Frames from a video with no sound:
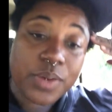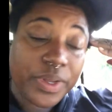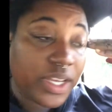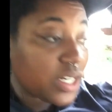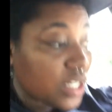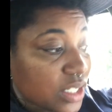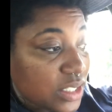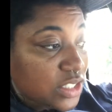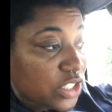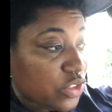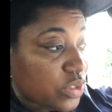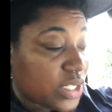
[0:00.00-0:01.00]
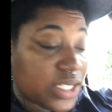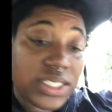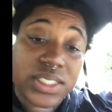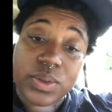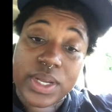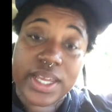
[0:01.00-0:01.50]
we're gonna continue this
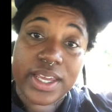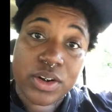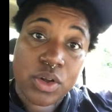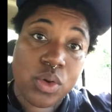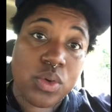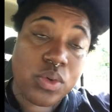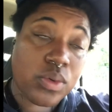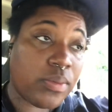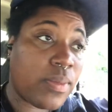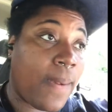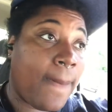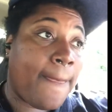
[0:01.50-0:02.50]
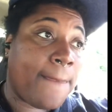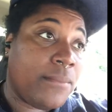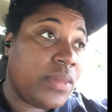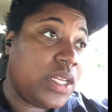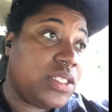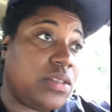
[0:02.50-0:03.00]
so I get home
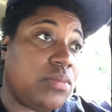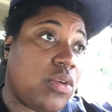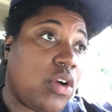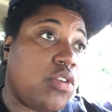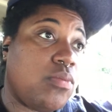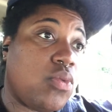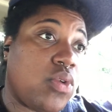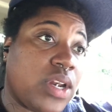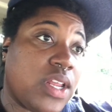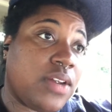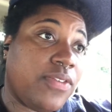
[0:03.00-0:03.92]
tomorrow morning.